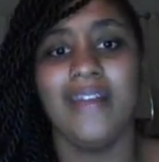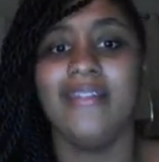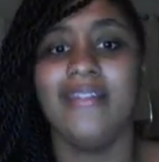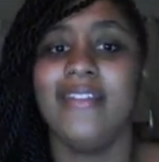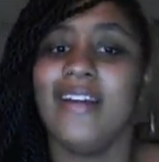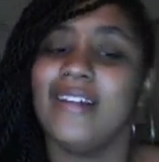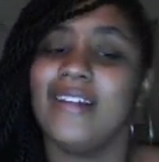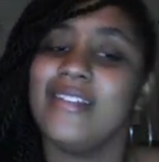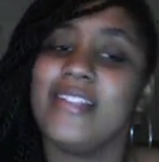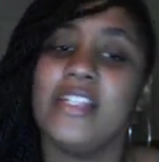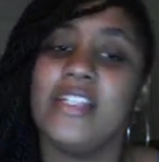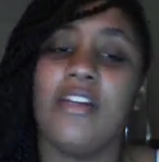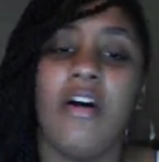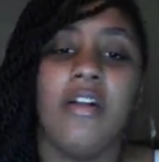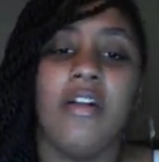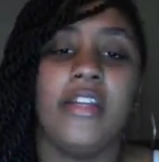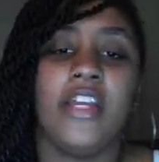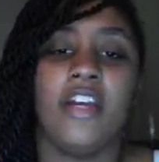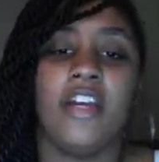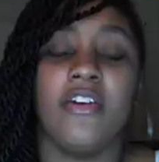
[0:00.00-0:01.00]
Not in
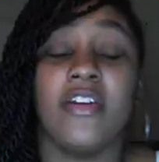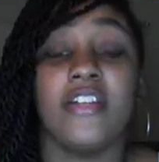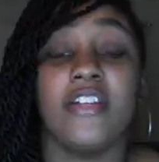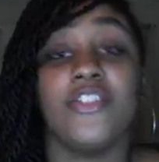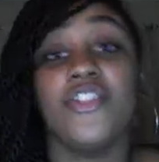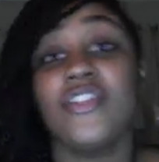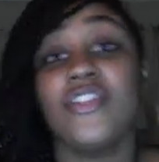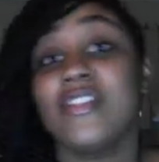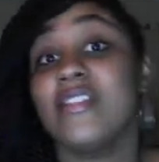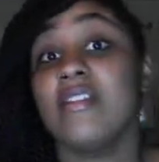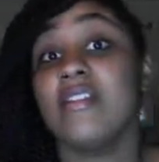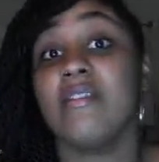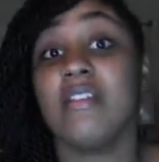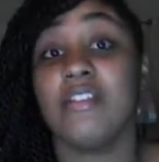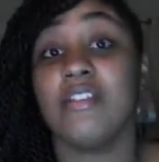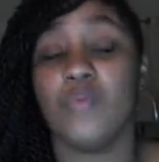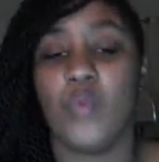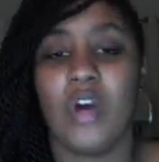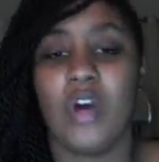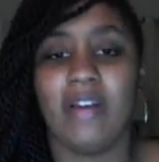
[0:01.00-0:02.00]
all areas, just in
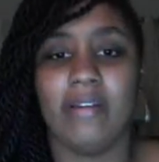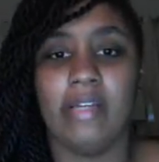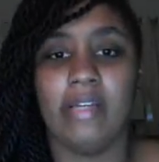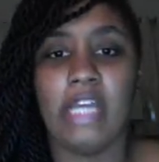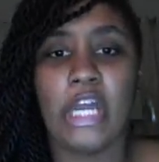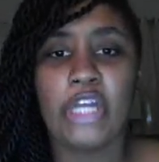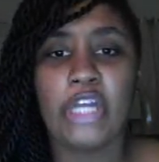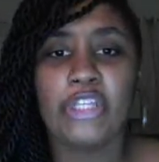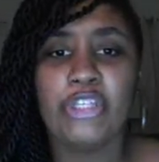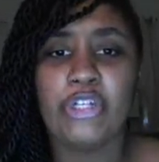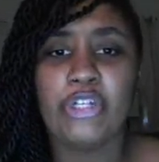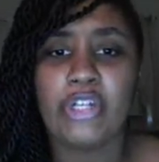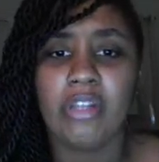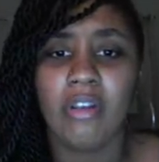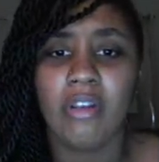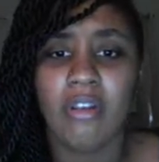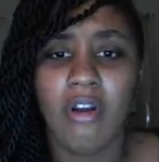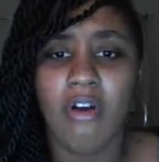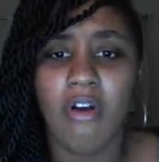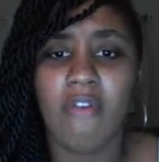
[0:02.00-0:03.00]
this one. Your
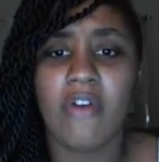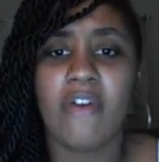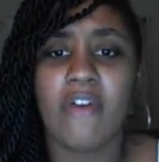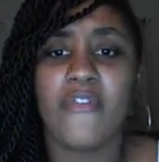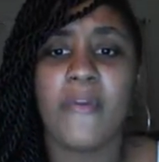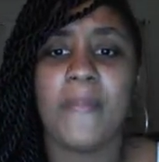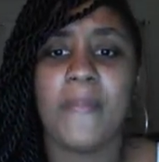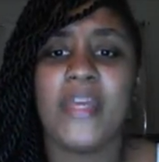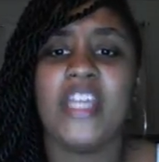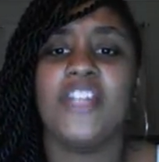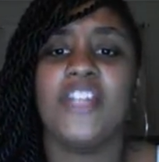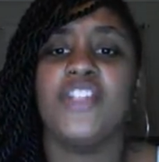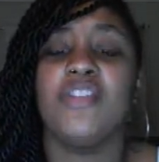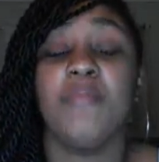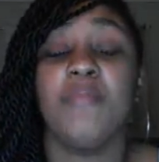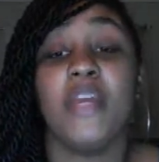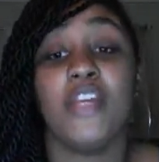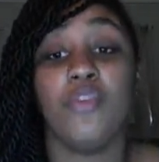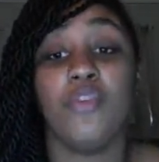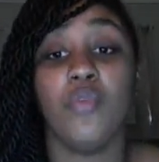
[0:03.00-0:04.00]
love for me
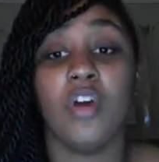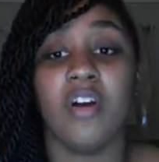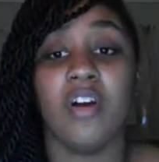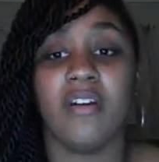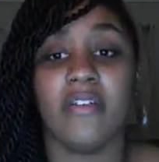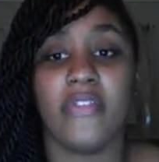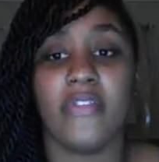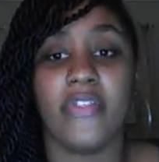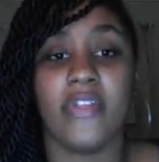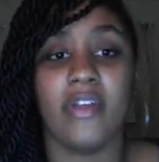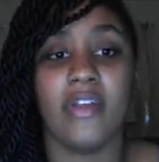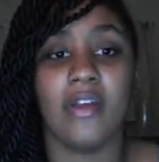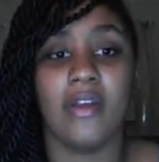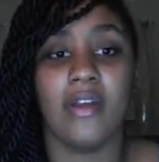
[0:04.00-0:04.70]
should make you earth.